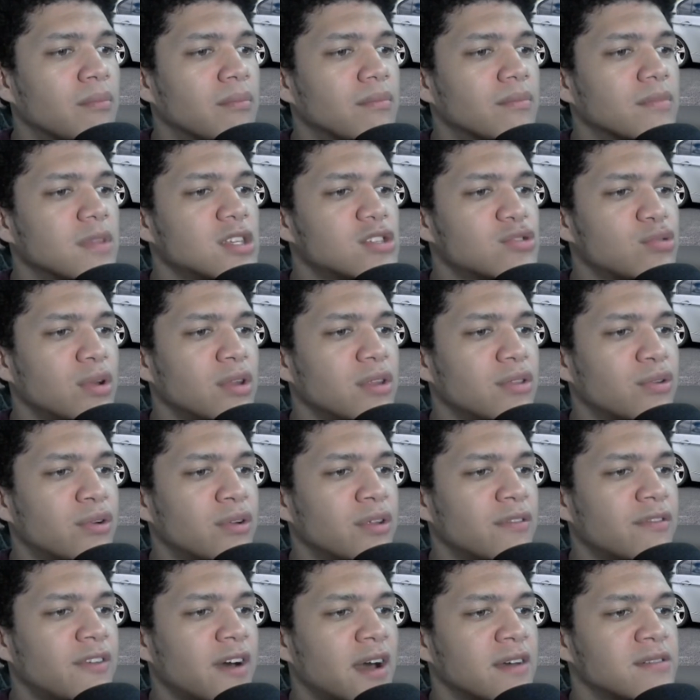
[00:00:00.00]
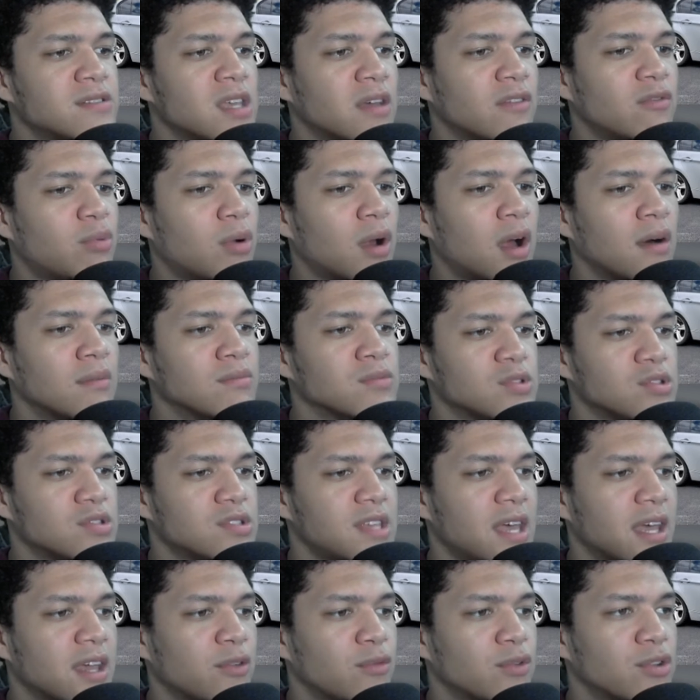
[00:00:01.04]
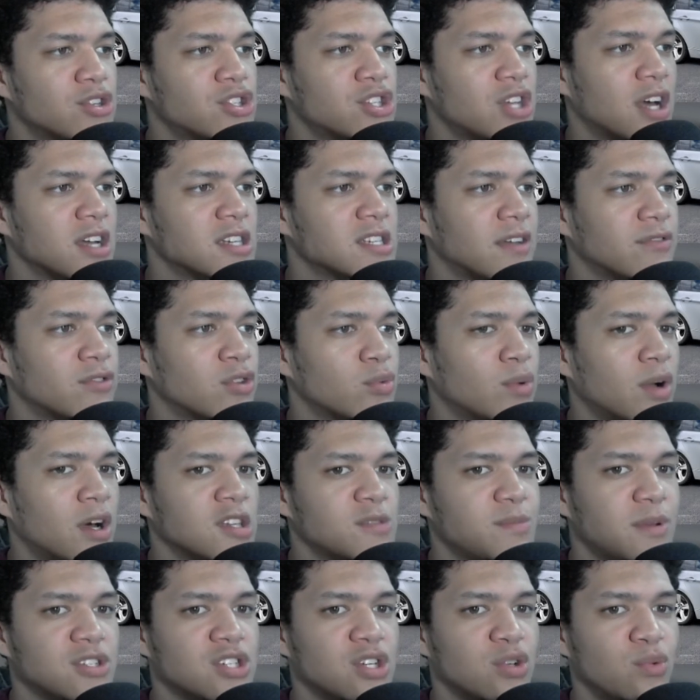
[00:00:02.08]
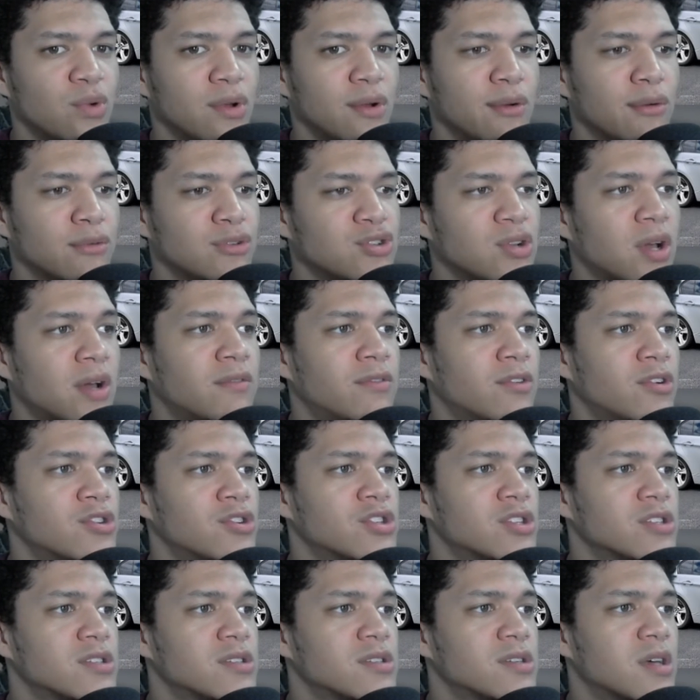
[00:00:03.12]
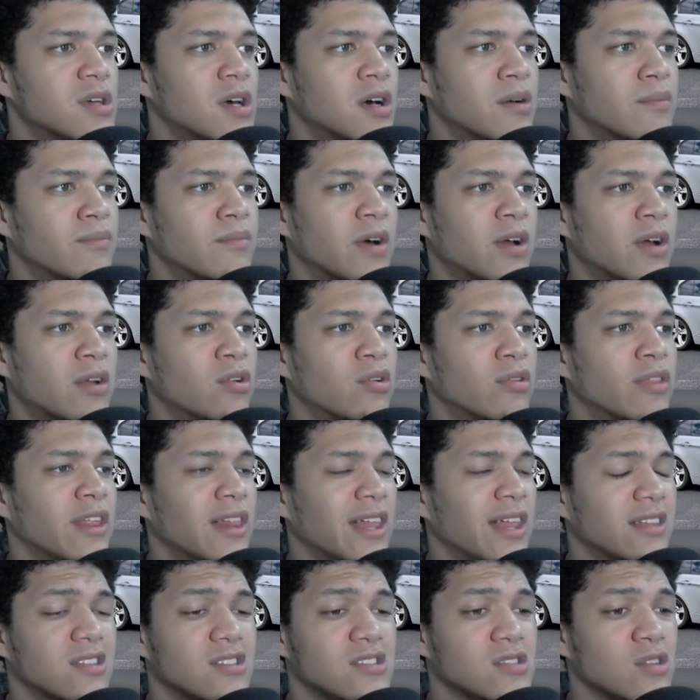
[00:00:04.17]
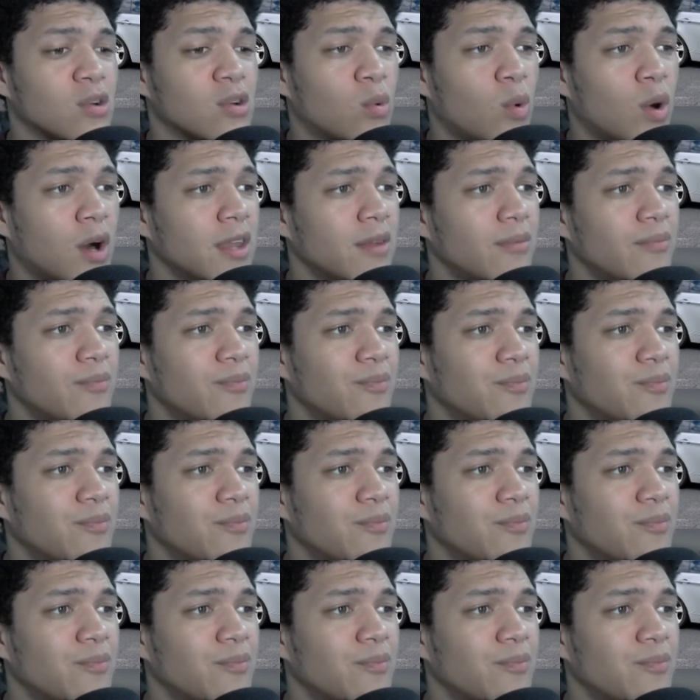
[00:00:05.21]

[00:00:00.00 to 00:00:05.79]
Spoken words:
These 3035s have problems with sagging rear shocks after a while, especially rear-wheel drive versions. I don't know, they like to squat,